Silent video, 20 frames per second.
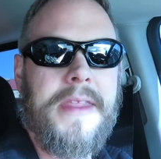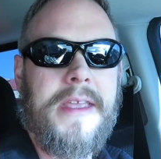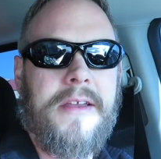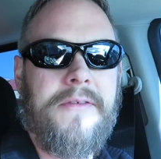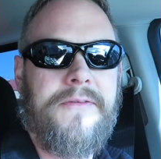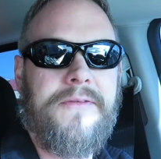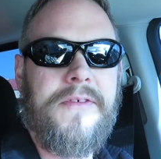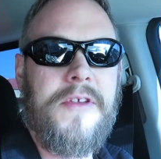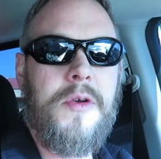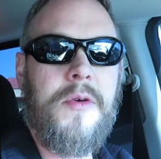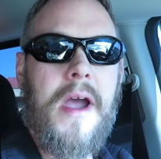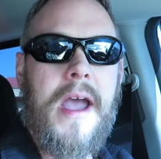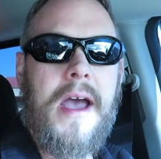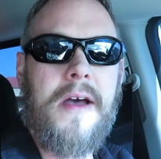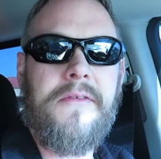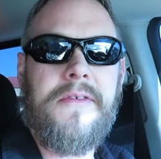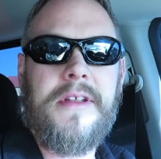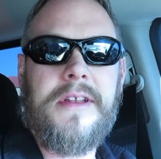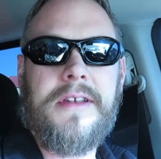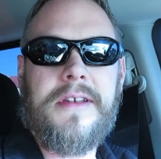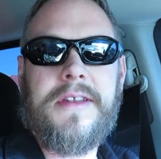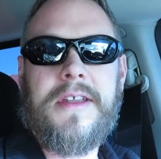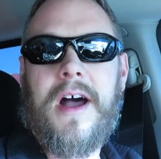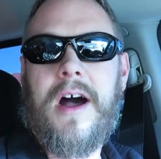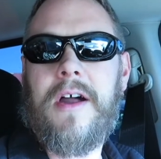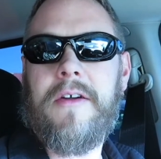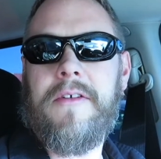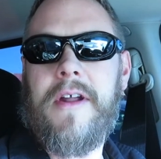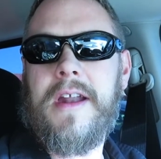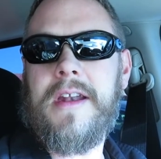If you haven't
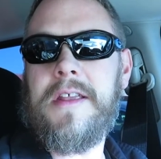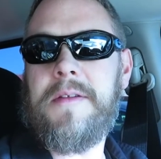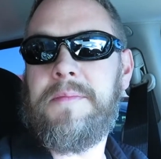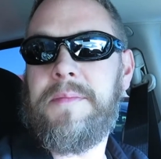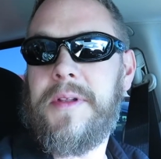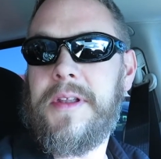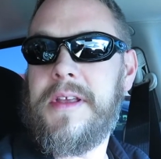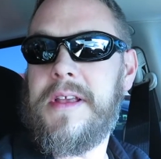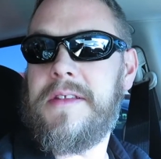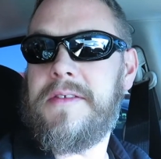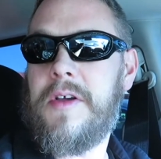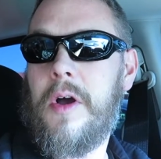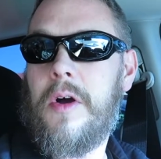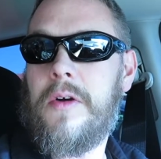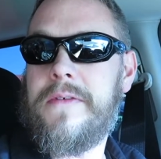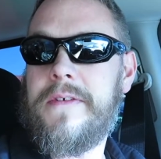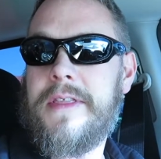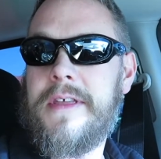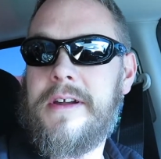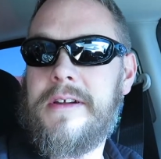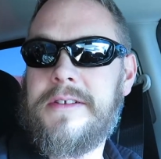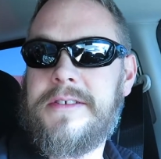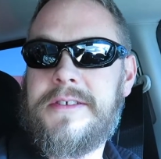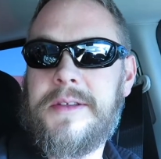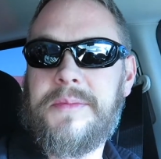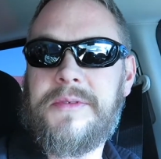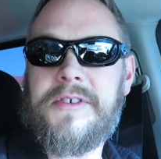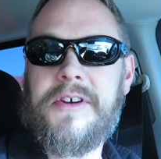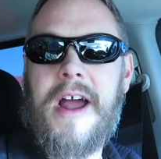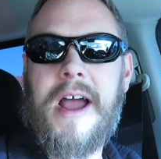already, please go over there and
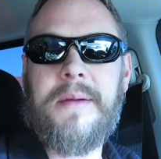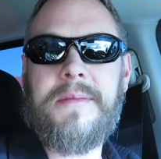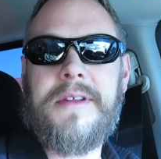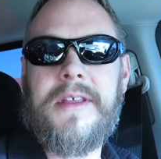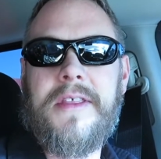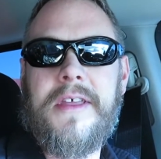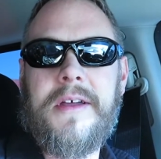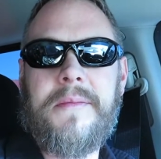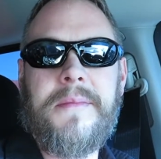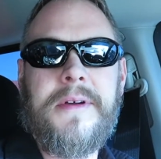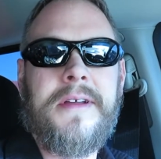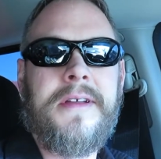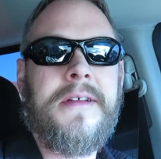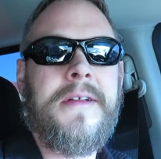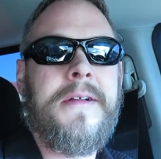subscribe to them.